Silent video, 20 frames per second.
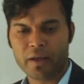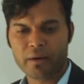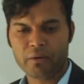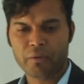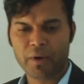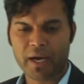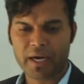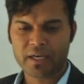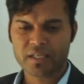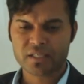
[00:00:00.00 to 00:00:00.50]

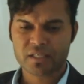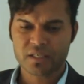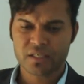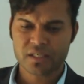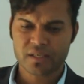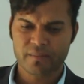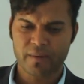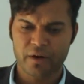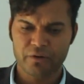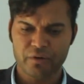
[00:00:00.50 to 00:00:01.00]
We are
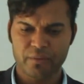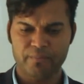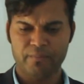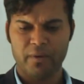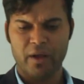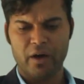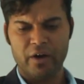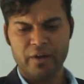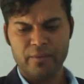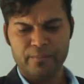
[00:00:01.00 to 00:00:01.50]
discussed about the
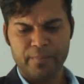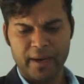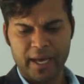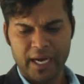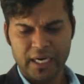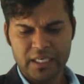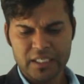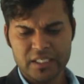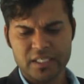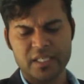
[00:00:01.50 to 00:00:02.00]
flowering
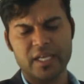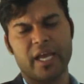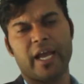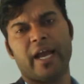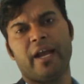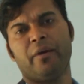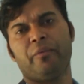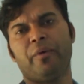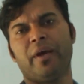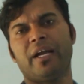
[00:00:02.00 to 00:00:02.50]
plants,
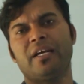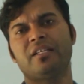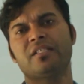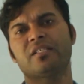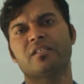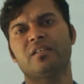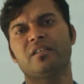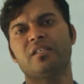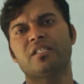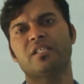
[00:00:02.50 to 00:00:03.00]
and we are
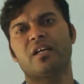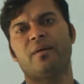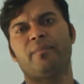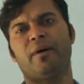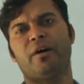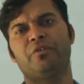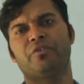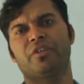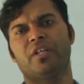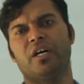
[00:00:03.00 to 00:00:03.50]
discussed
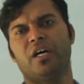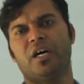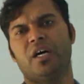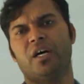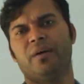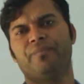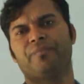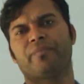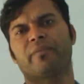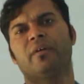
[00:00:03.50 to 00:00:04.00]
about
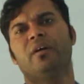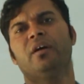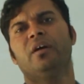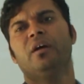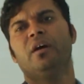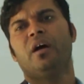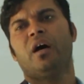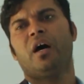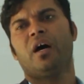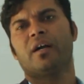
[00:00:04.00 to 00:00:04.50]
the
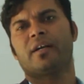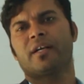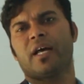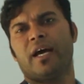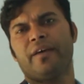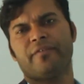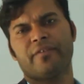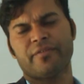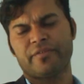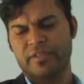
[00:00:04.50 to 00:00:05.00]

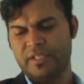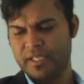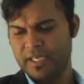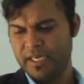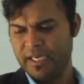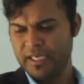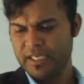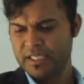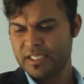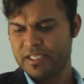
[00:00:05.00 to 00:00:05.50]
types of
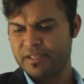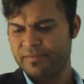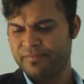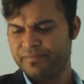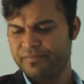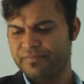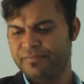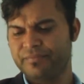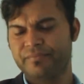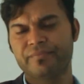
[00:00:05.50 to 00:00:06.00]
seeds,
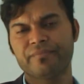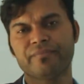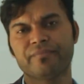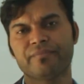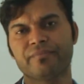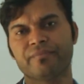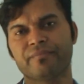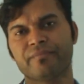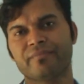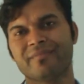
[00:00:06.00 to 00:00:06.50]

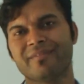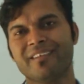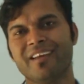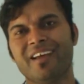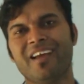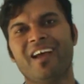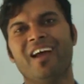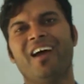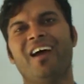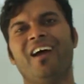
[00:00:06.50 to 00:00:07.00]

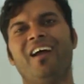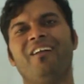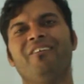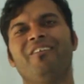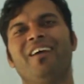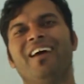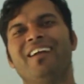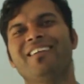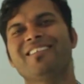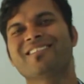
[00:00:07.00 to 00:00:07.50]
and
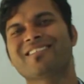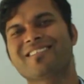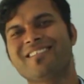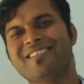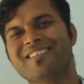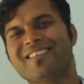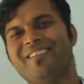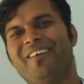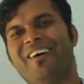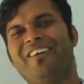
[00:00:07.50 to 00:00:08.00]
we are
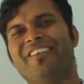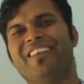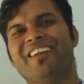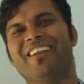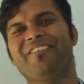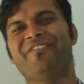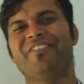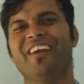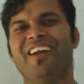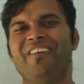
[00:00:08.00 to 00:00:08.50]
discussed about the
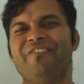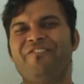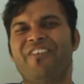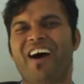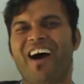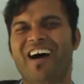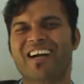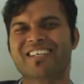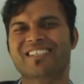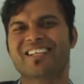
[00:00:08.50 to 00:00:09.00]
different
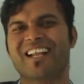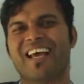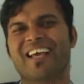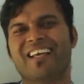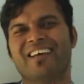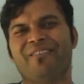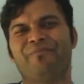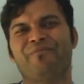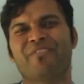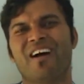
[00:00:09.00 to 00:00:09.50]
parts
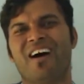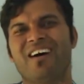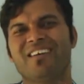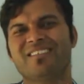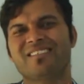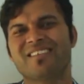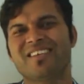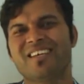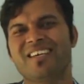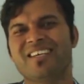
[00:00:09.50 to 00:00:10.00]
like
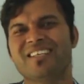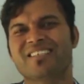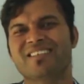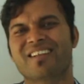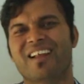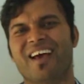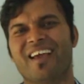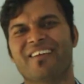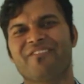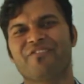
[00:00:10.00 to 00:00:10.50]
branches,
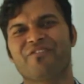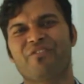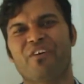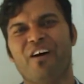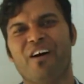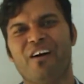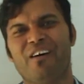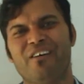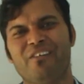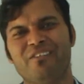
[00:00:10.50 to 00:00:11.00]
like
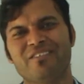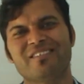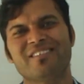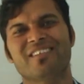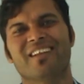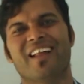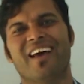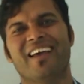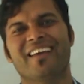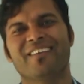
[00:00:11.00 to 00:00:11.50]
flowers,
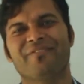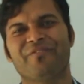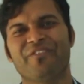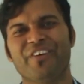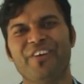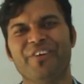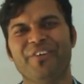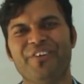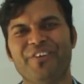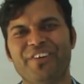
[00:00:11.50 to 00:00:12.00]
like
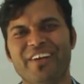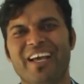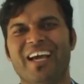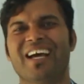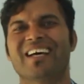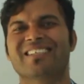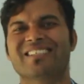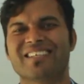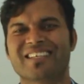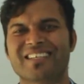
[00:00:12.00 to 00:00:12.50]
fruit,
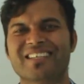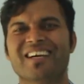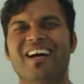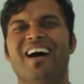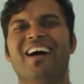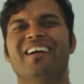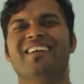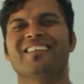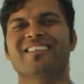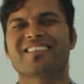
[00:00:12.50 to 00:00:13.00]
etc.
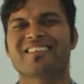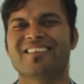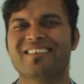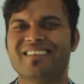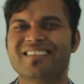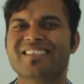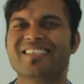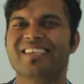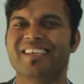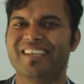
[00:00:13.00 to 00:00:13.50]
are
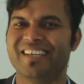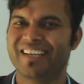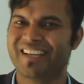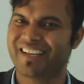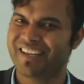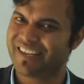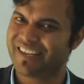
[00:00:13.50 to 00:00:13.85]
discussed in